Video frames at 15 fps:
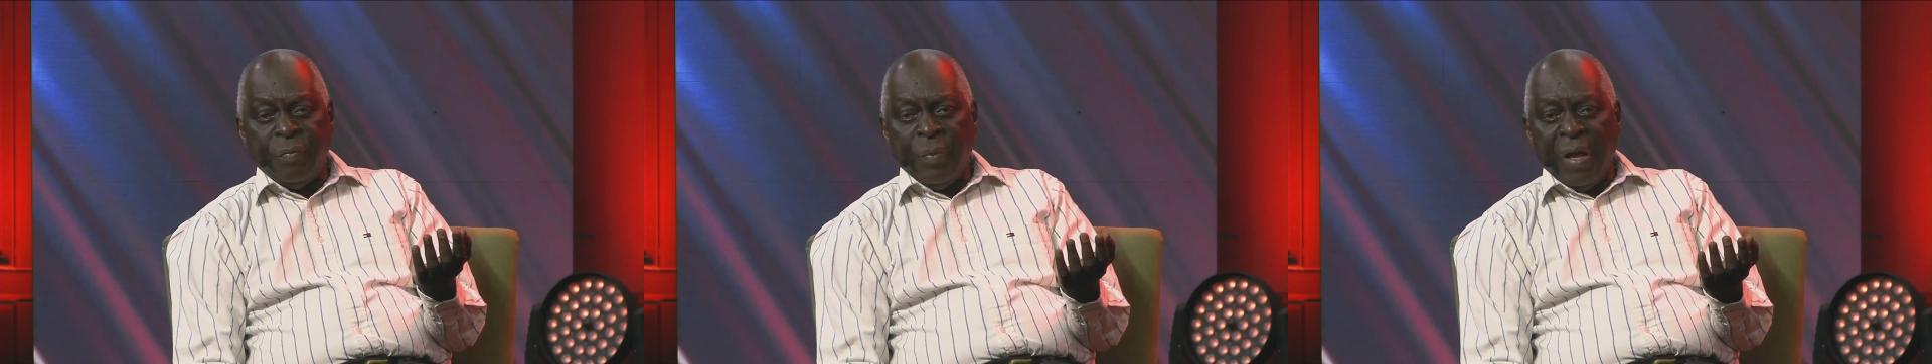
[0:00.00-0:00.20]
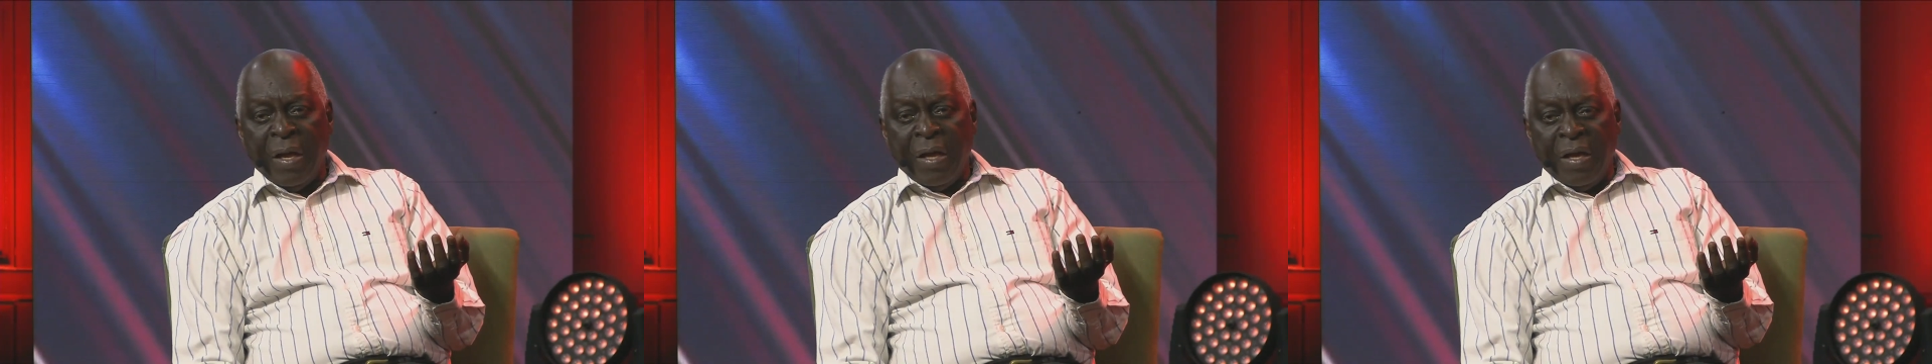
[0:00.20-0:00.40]

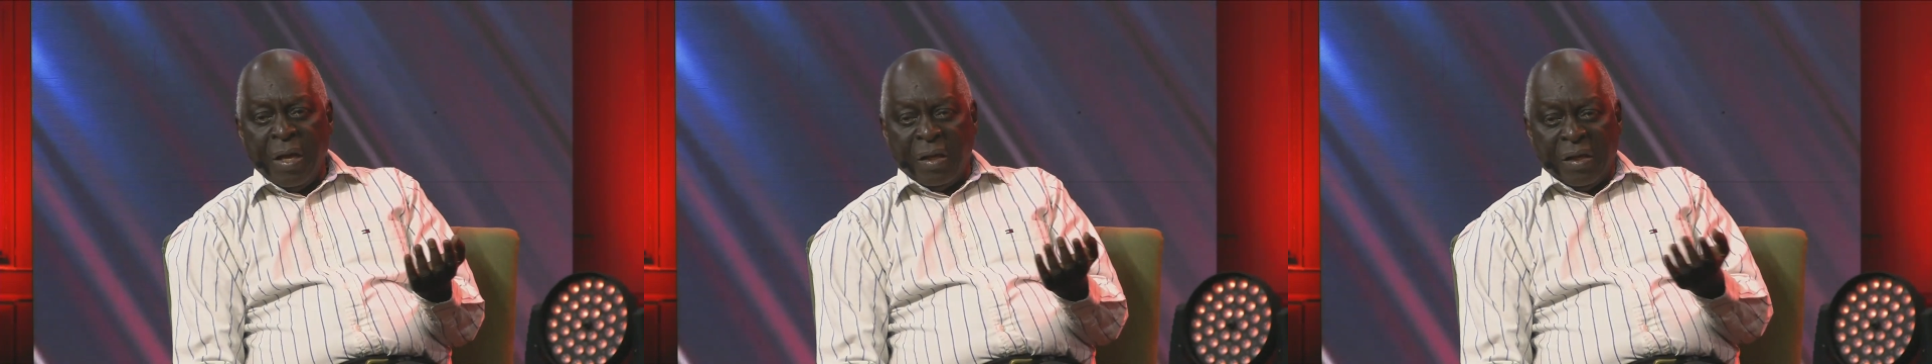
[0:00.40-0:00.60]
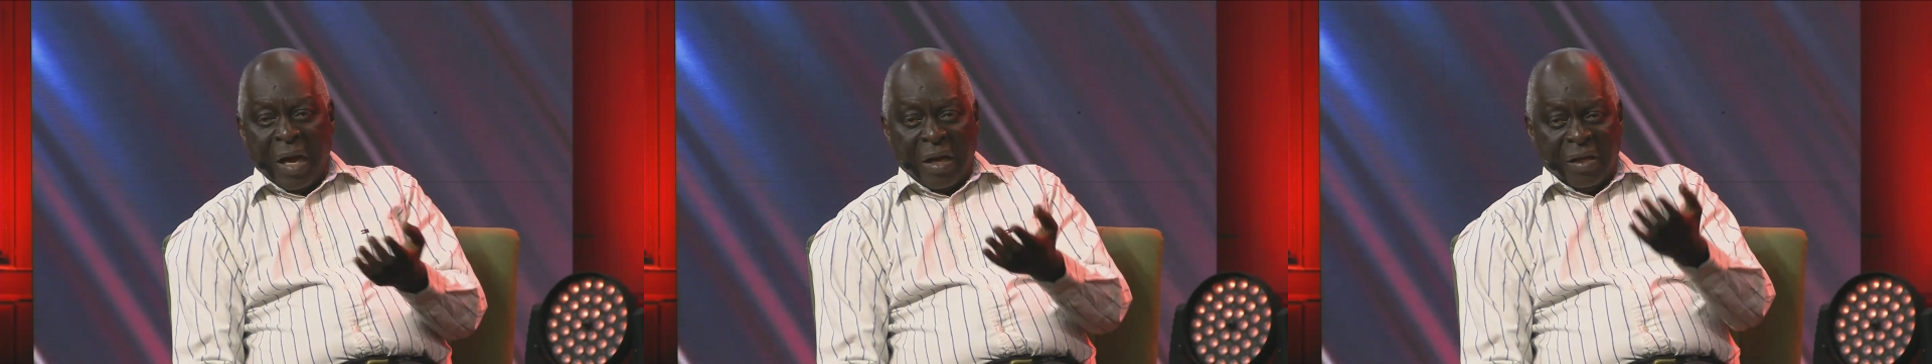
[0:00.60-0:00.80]
that
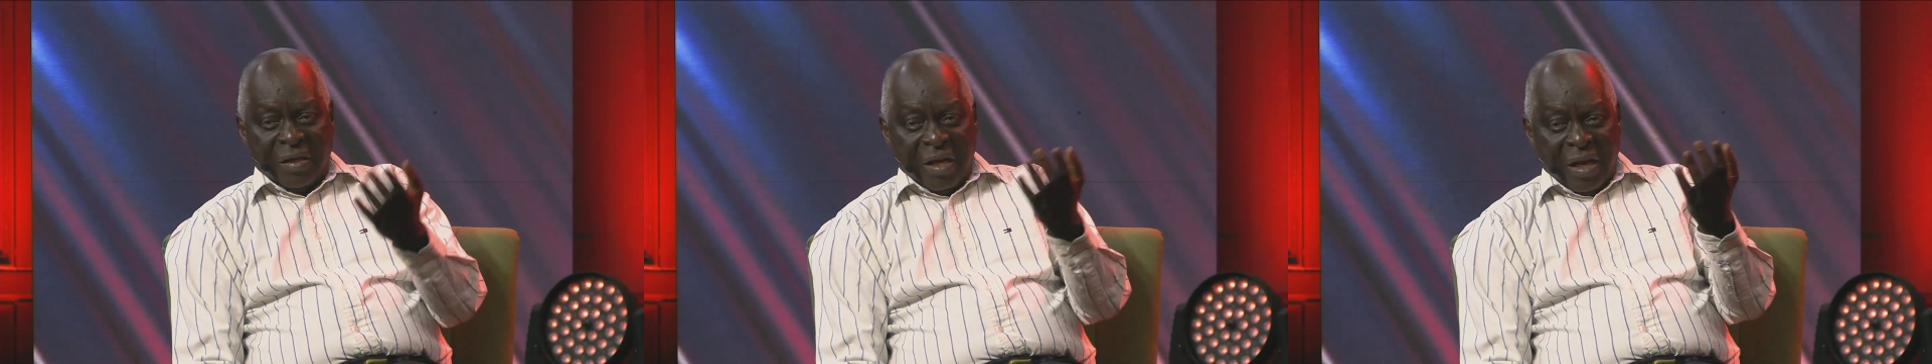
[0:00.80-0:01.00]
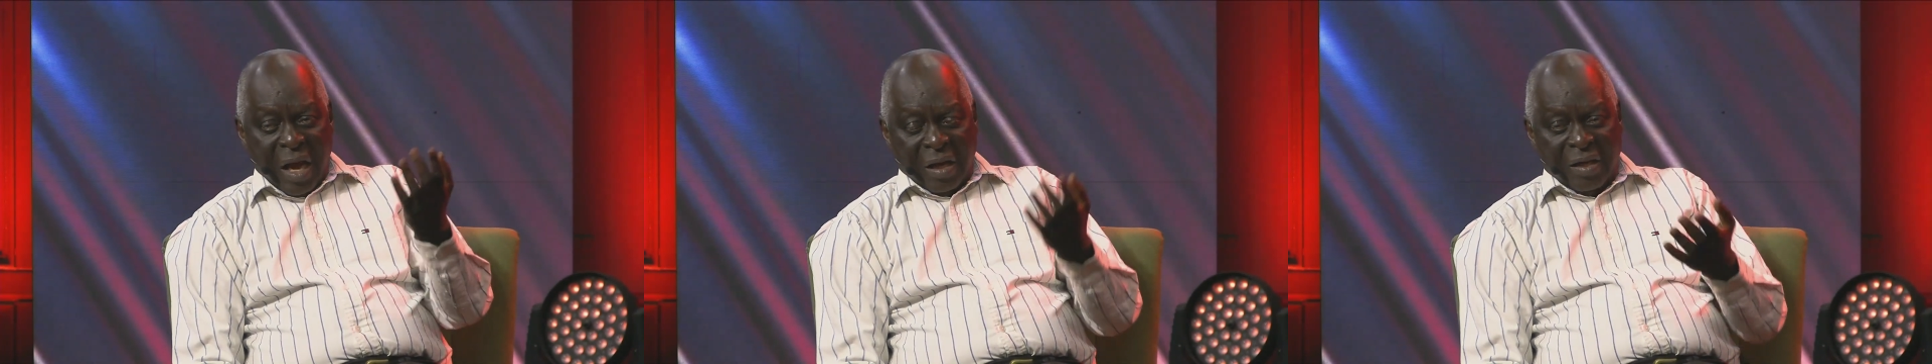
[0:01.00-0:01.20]
the
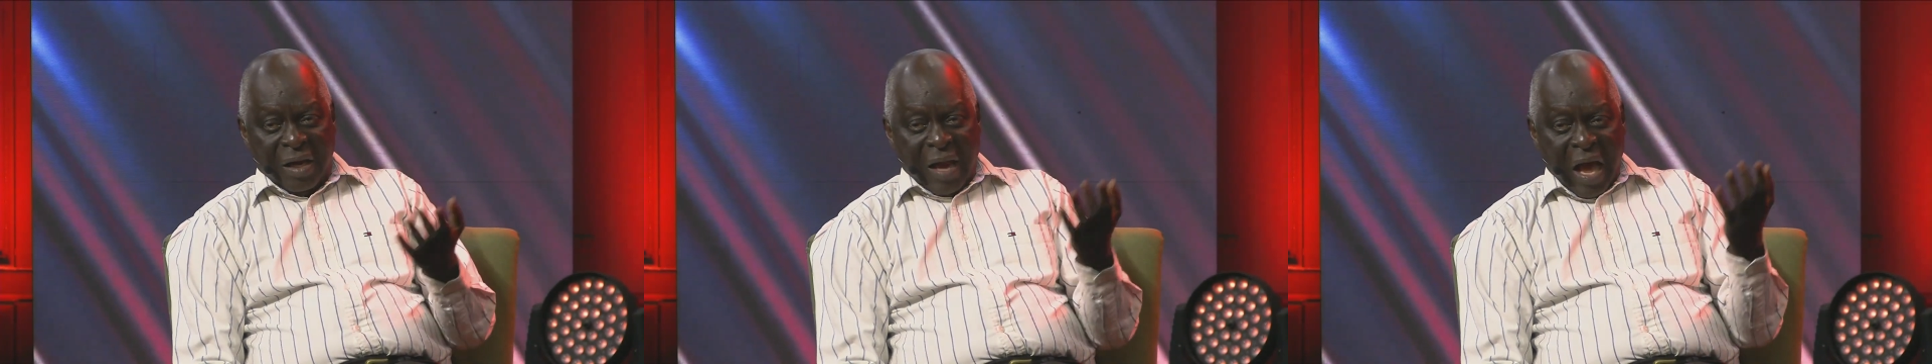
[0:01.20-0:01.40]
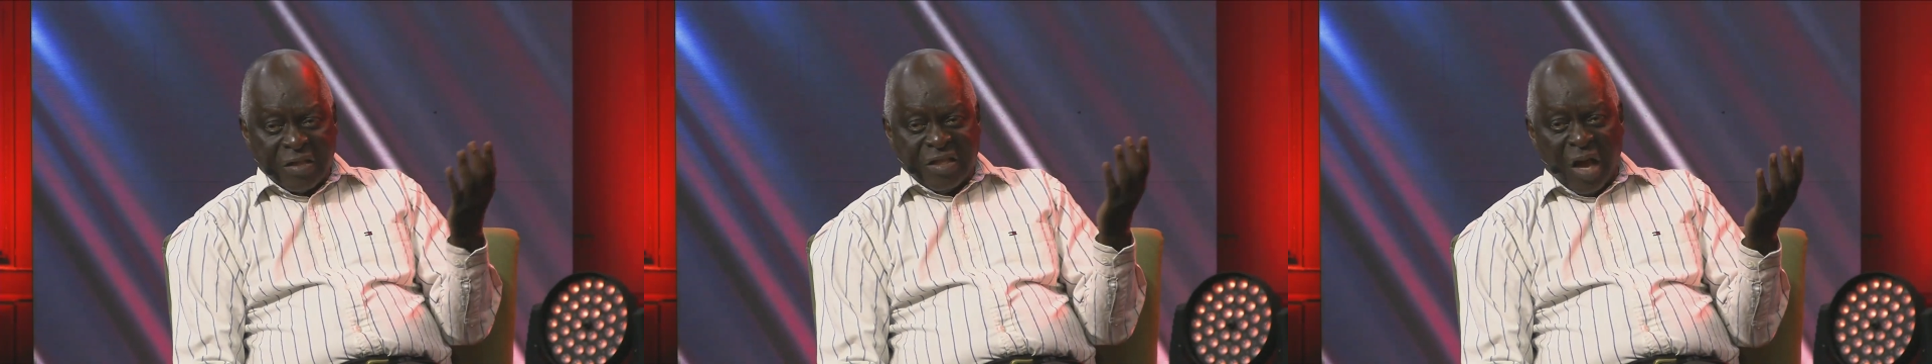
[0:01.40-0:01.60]
last
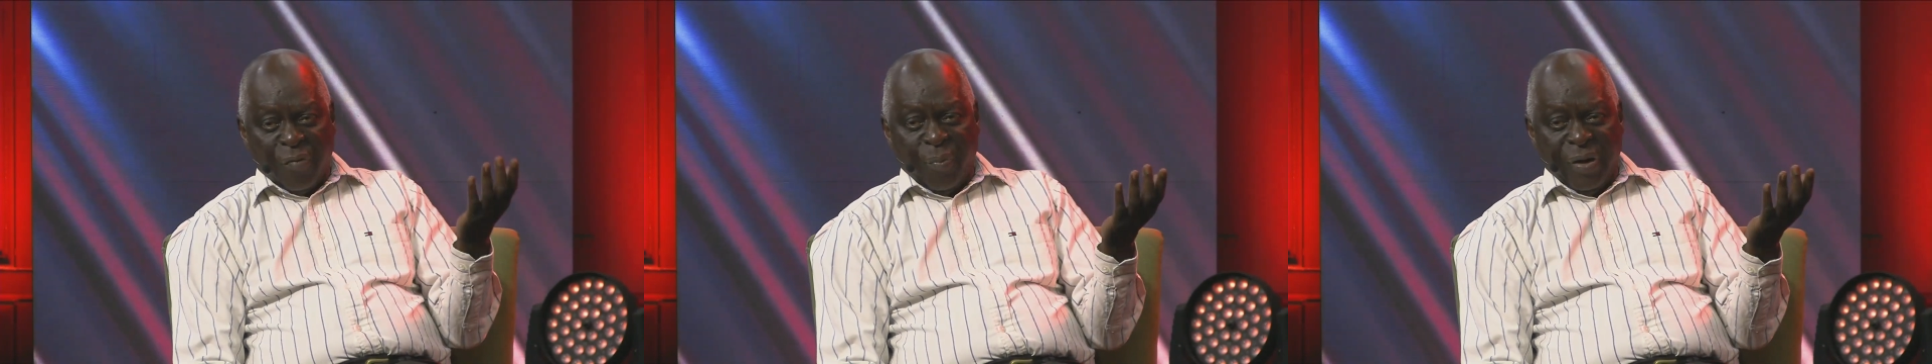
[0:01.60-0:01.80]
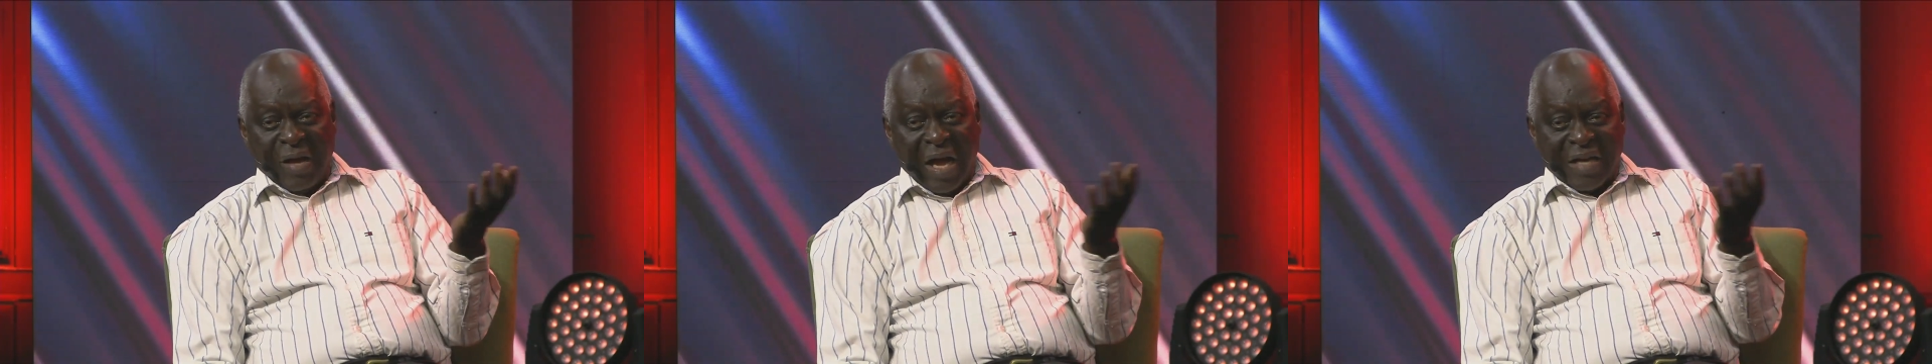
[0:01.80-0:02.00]
outbreak that started